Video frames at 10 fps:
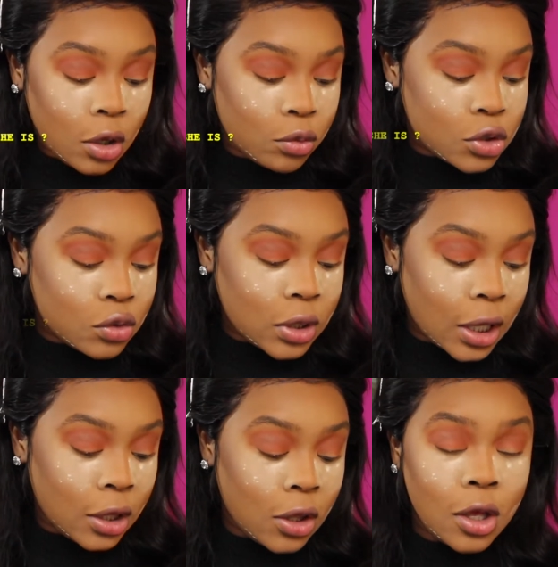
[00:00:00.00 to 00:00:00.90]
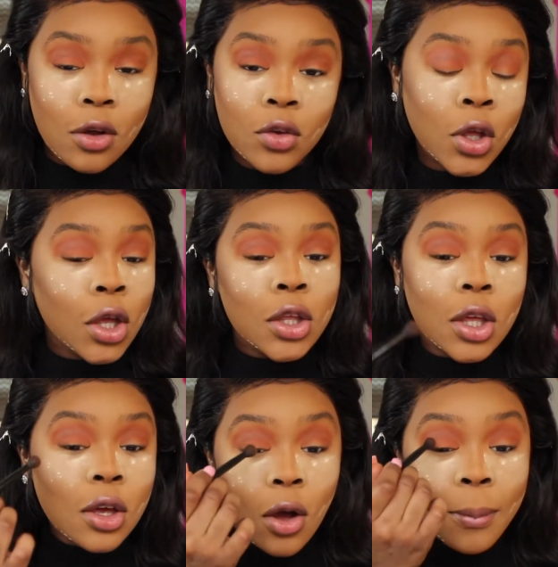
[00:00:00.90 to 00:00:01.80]
What you think? You
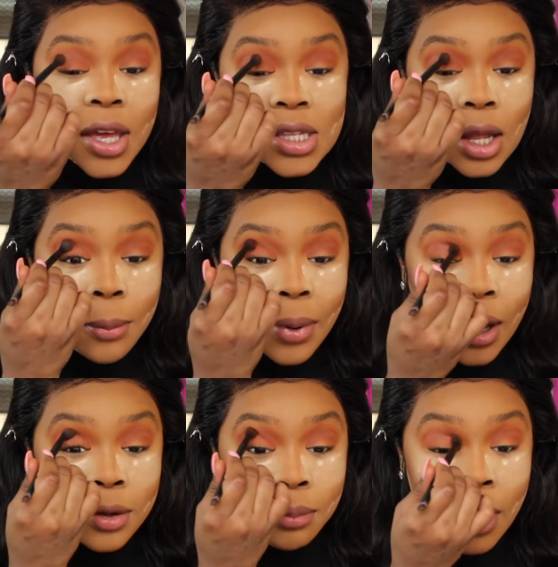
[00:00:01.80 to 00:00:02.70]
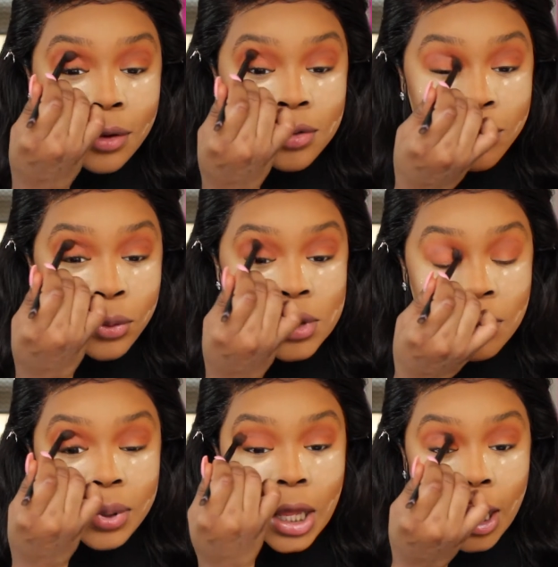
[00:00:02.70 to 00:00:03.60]
ain't gonna mess up my food
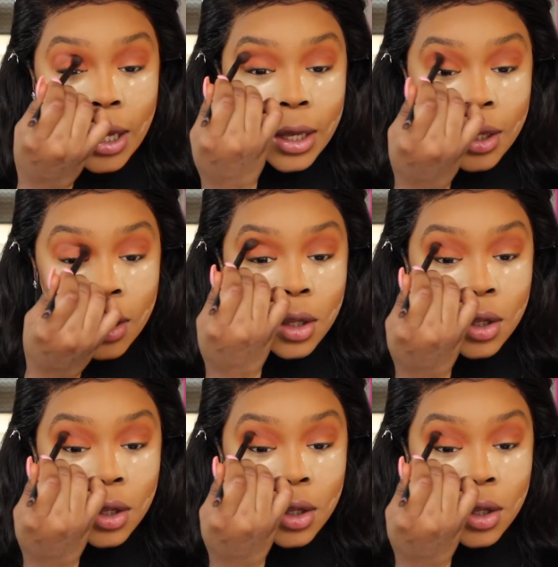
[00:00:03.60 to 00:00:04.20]
supply?